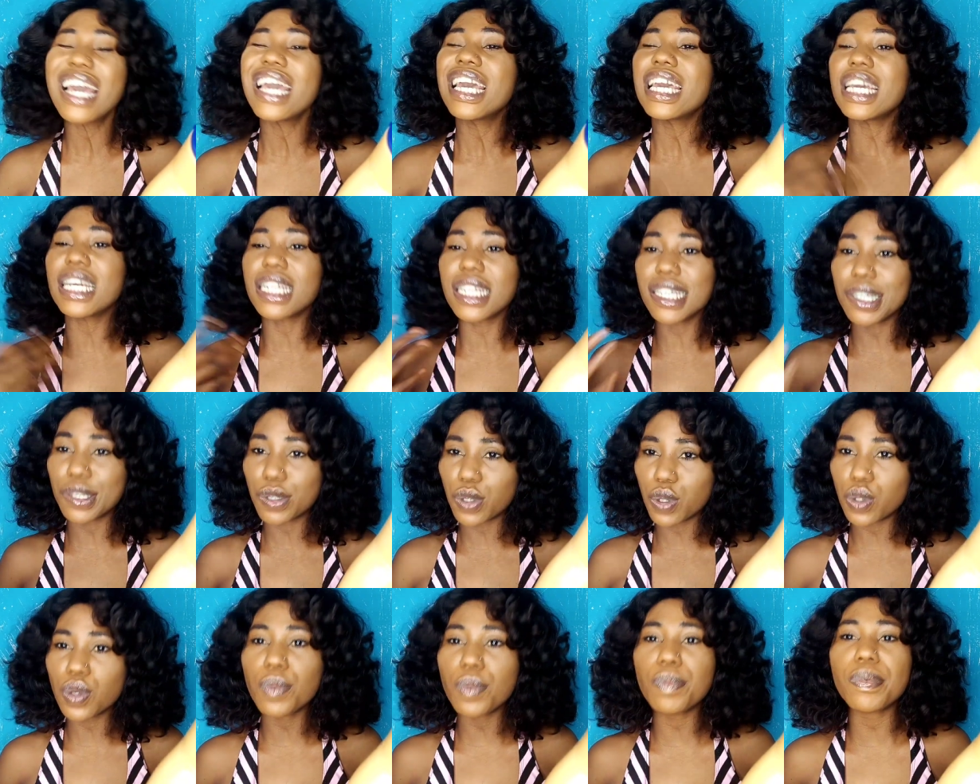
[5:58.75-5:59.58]
It is
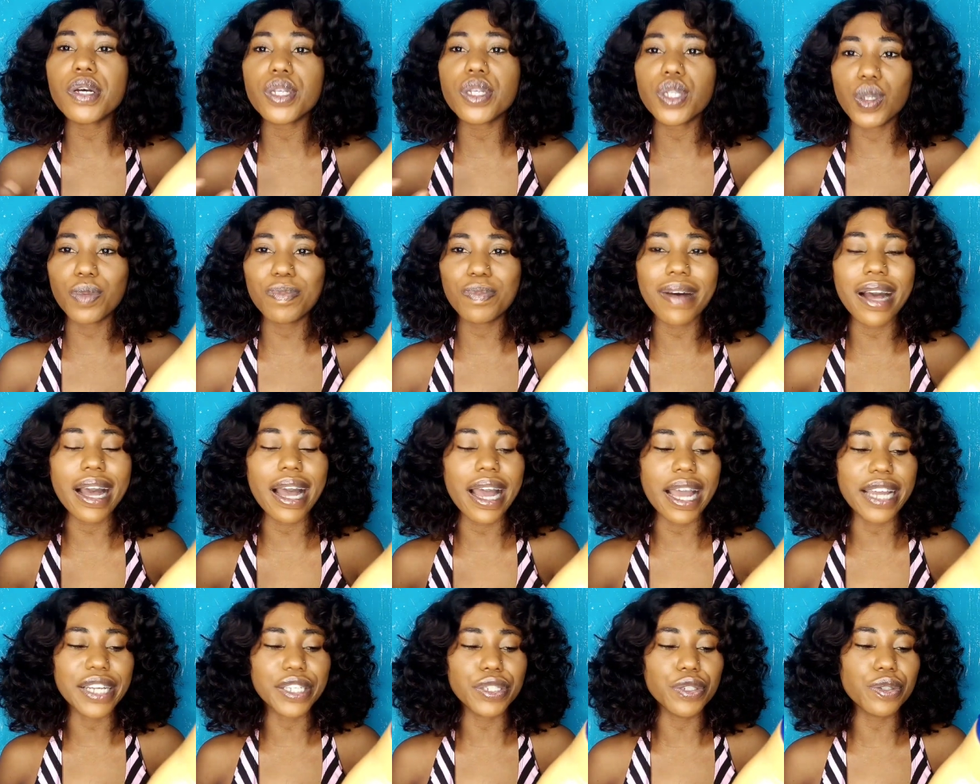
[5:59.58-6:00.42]
super, super
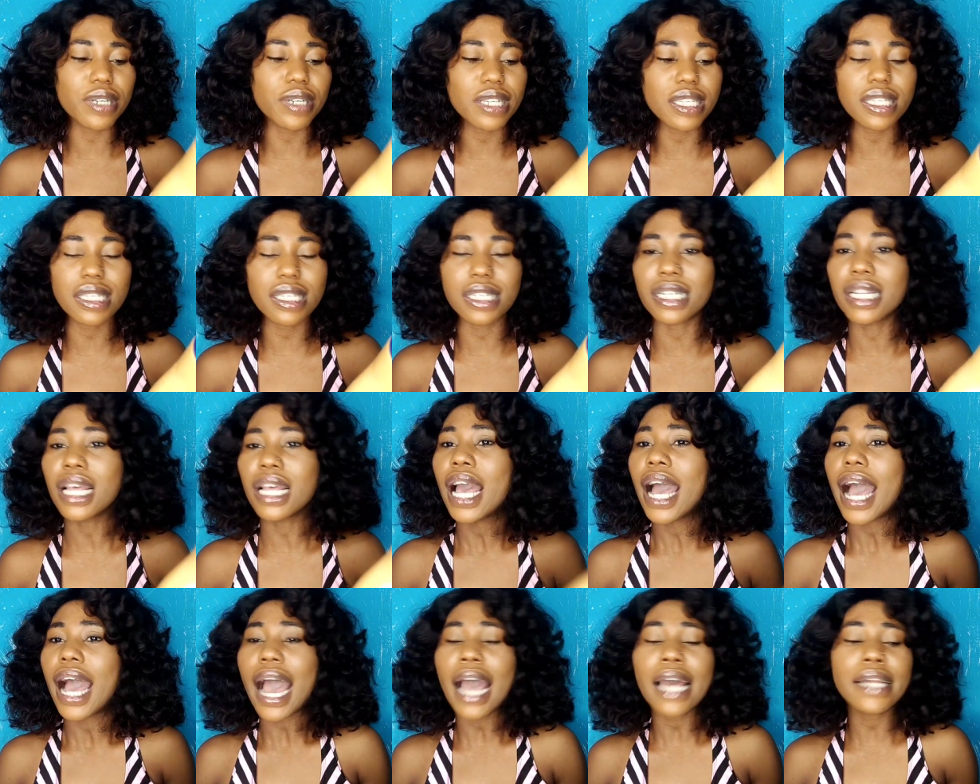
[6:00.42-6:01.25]
hydrating.
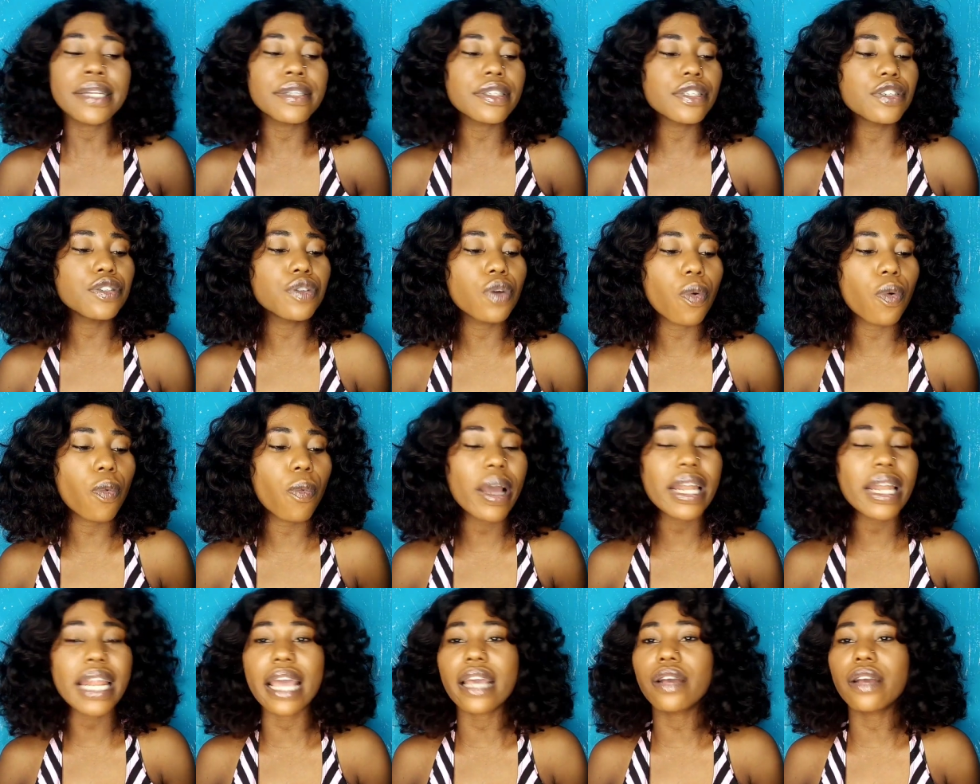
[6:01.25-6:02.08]
And you know,
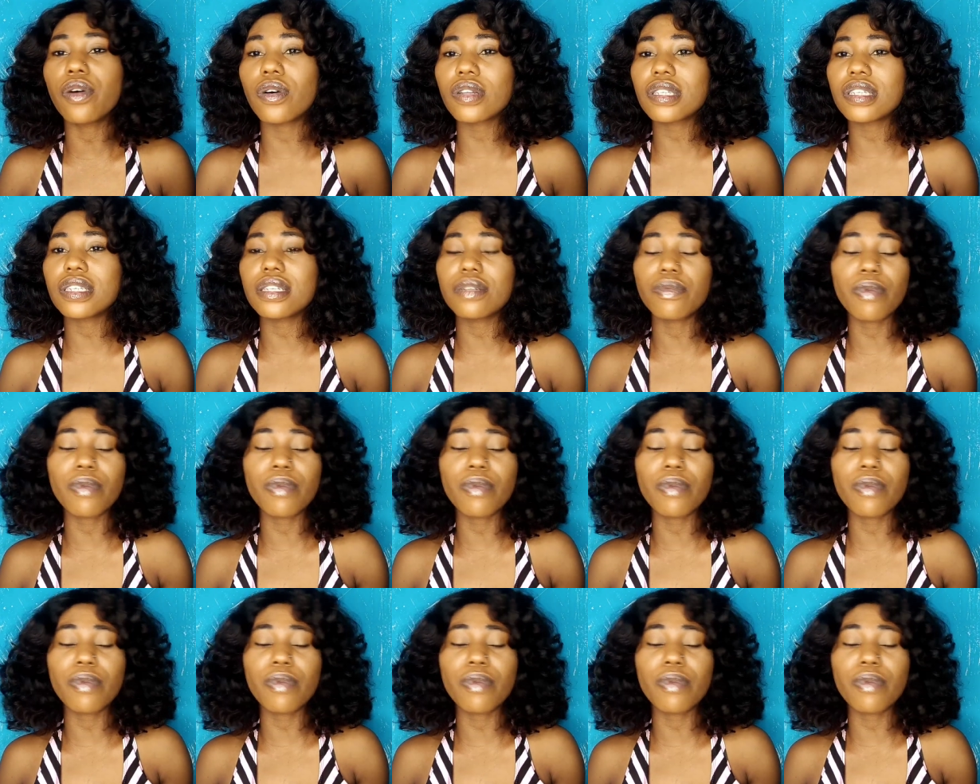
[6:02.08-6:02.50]
when I got it,